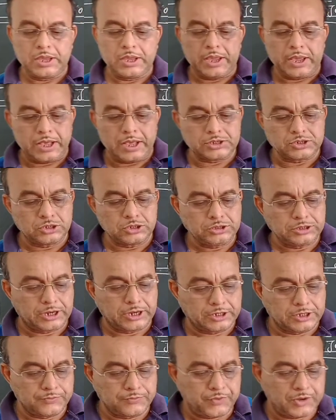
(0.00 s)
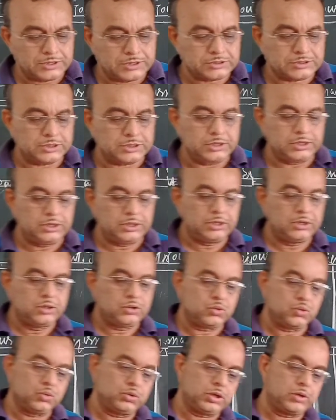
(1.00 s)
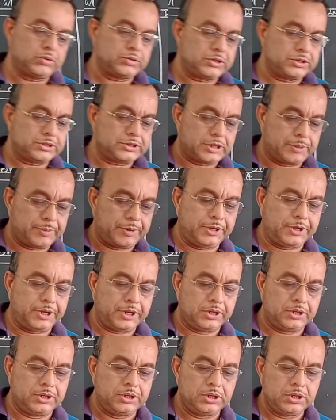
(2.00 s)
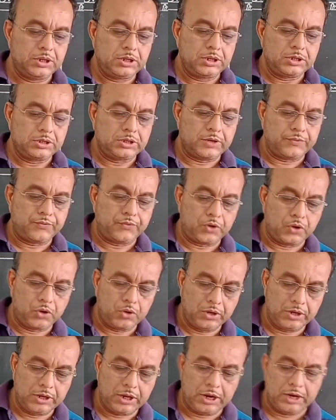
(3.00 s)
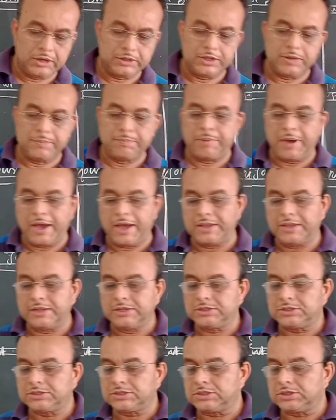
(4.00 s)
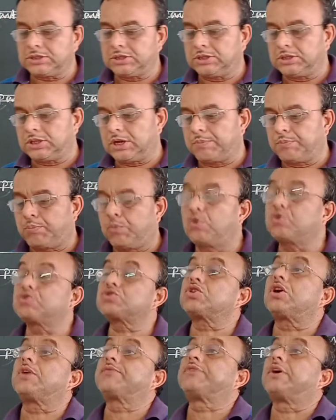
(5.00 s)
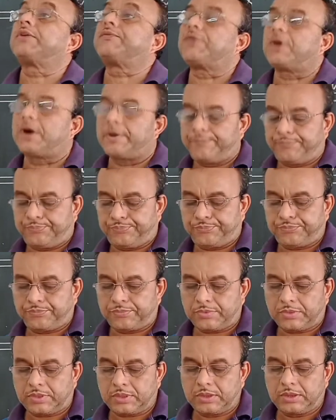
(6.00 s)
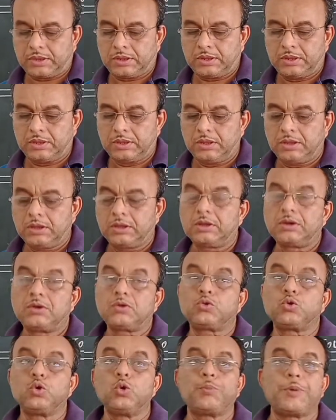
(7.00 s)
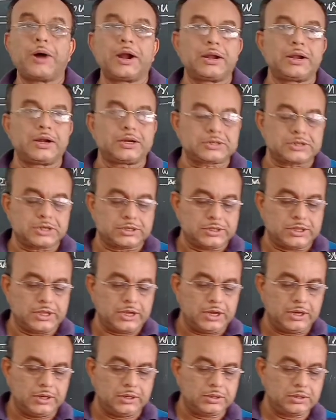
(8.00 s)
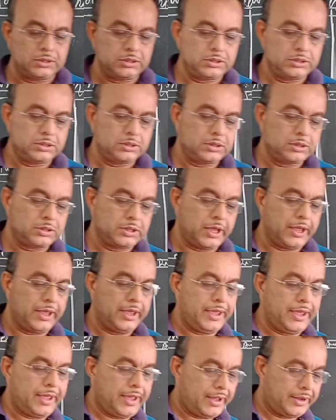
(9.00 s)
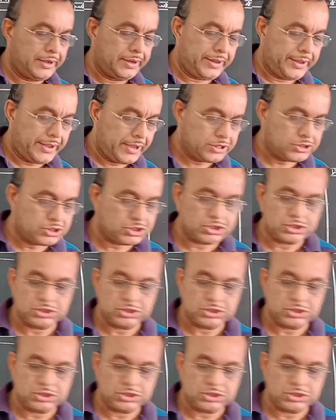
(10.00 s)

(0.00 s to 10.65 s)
As on 31st/3/2017, the following are the balance in the books of the firm. Two partners are there, the A and S.